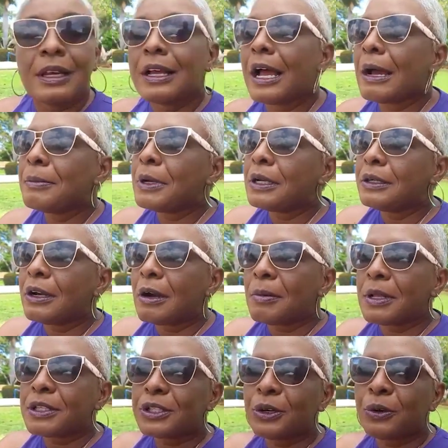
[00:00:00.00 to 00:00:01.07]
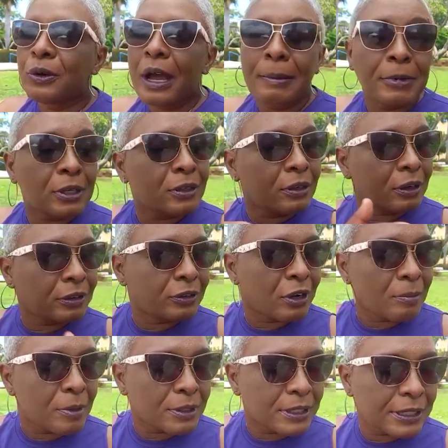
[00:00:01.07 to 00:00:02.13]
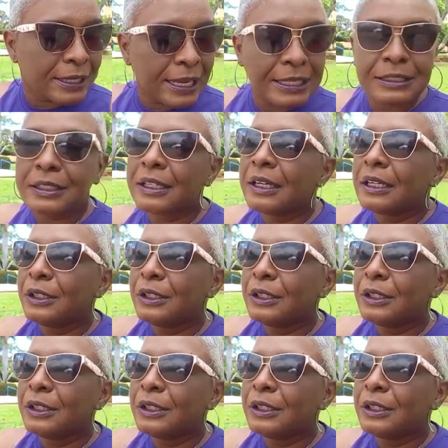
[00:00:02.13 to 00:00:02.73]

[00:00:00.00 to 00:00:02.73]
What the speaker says: I'm not normal. So I'm not normal to say that